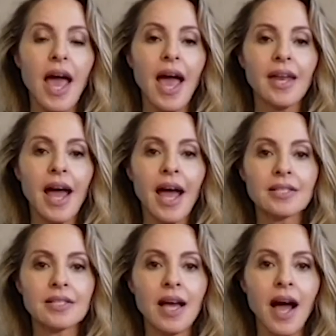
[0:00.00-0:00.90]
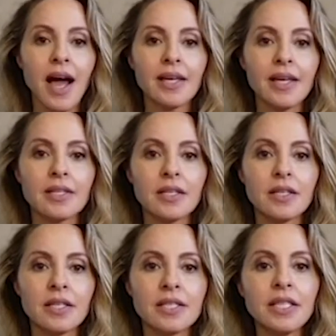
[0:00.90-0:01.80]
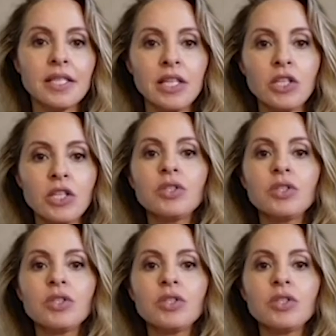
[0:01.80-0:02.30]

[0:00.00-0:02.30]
And as I continue